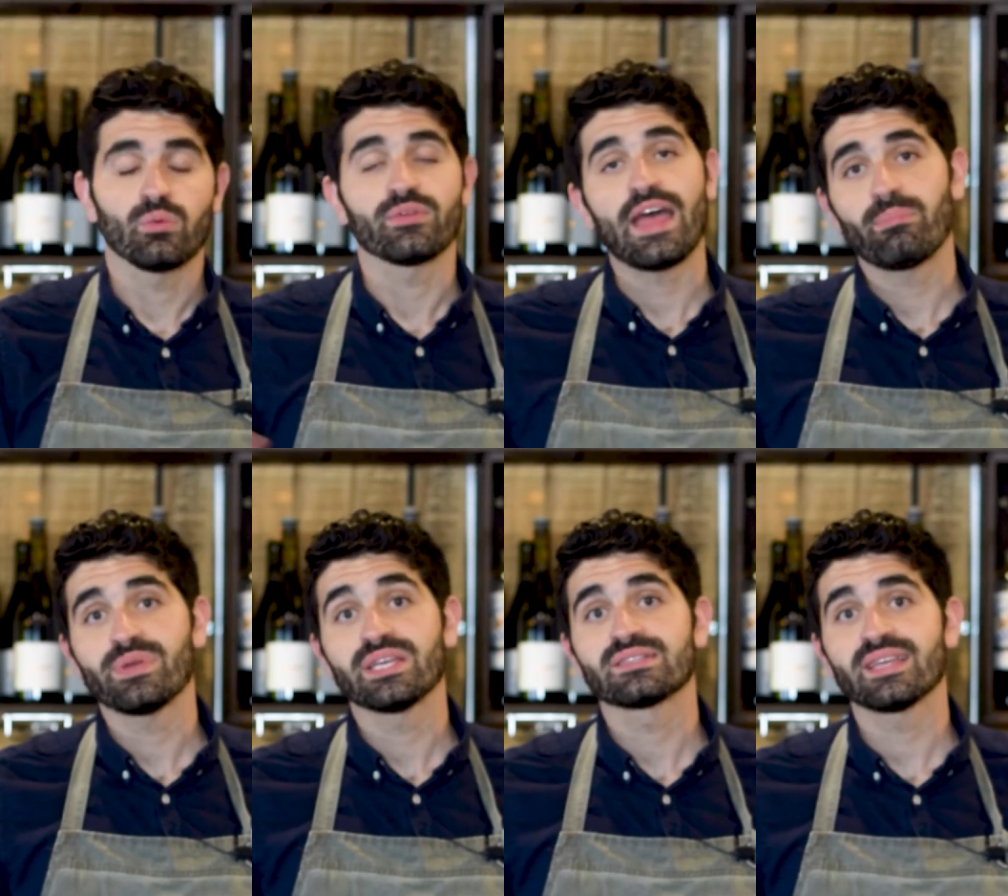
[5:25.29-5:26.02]
With that
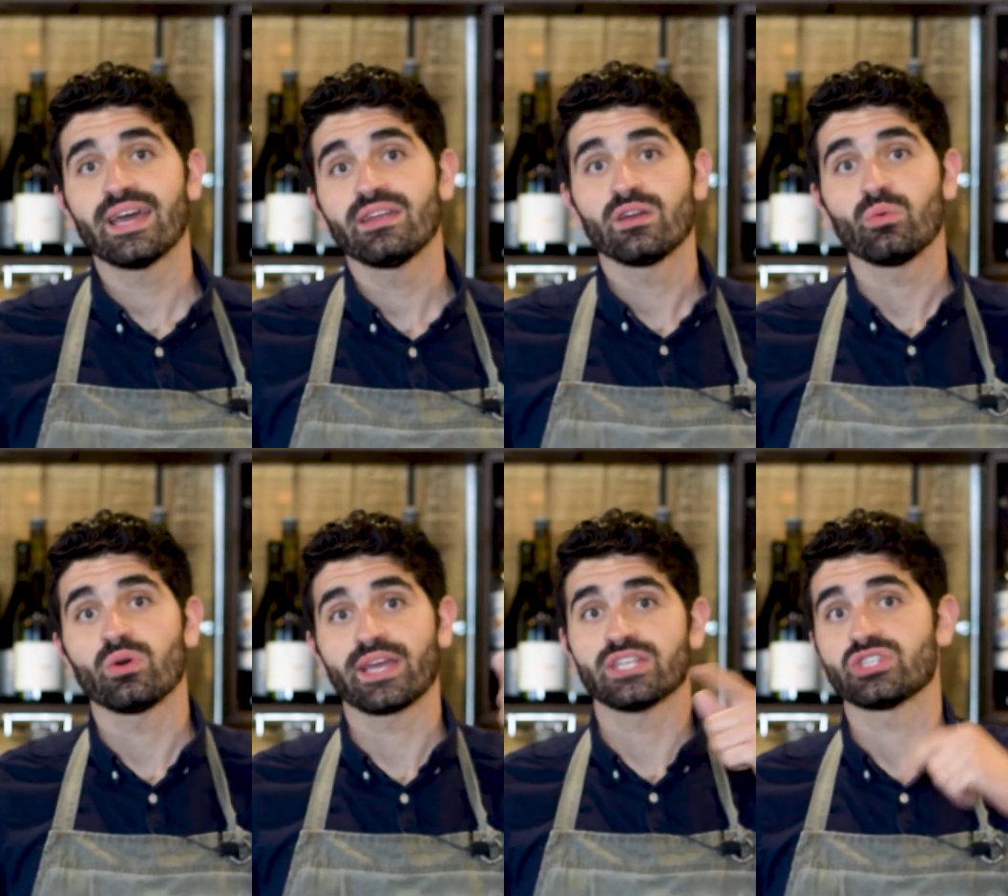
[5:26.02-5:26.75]
being said,
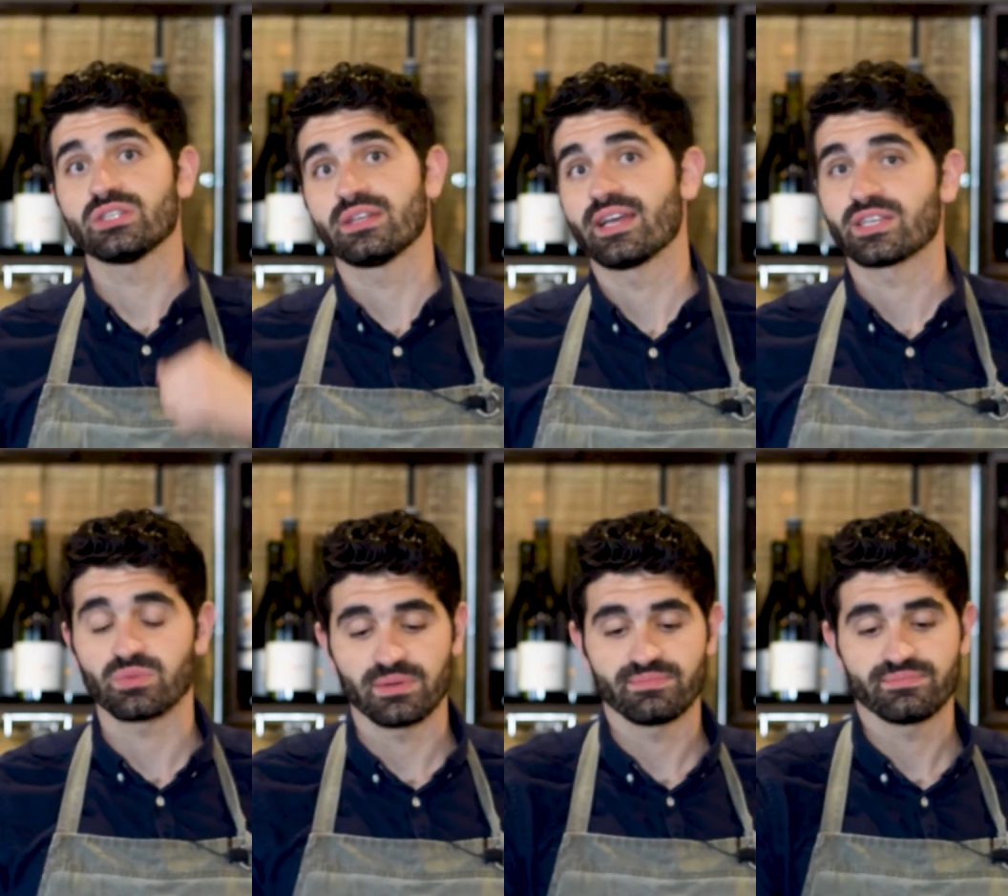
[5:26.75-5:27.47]
we'll catch you in the next
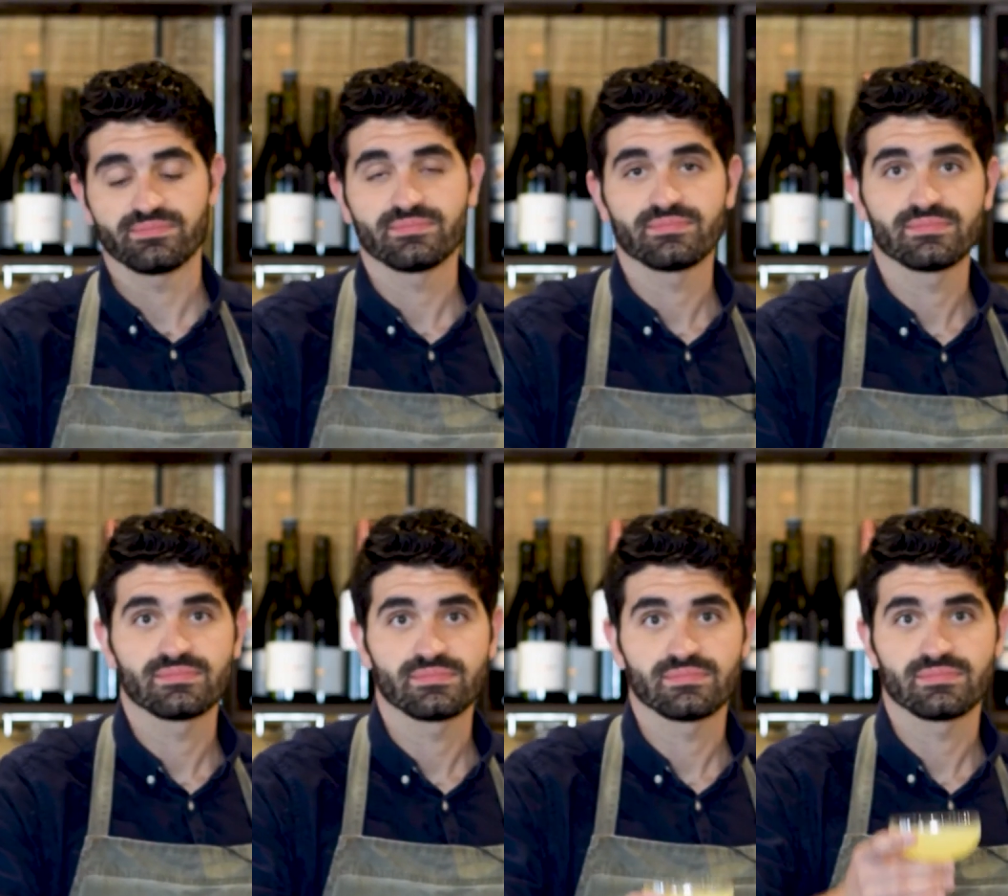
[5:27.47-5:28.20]
one.
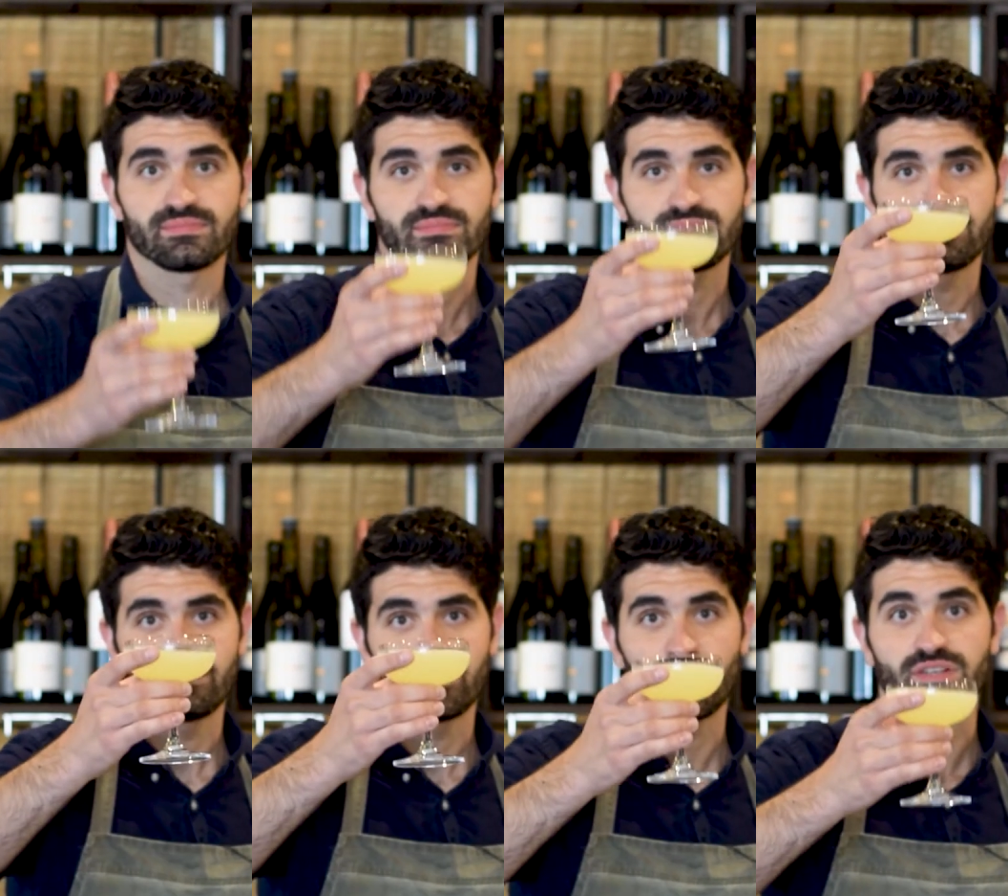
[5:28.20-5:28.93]

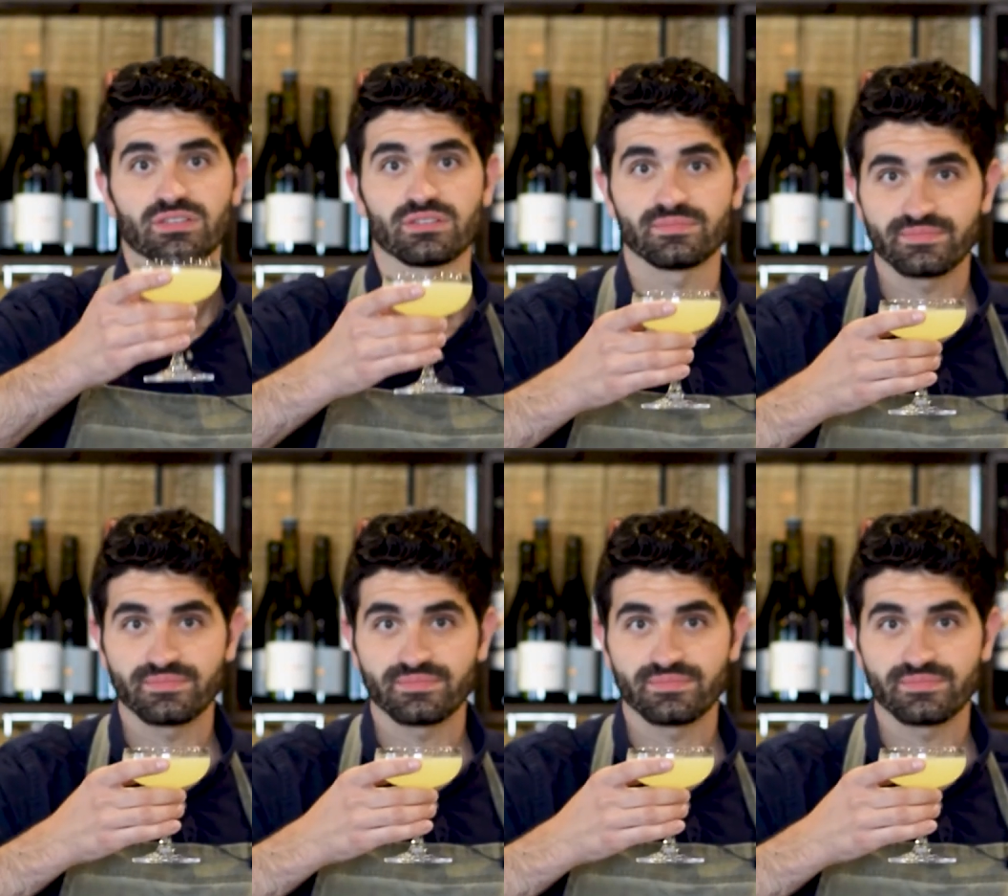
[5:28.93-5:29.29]
Cheers.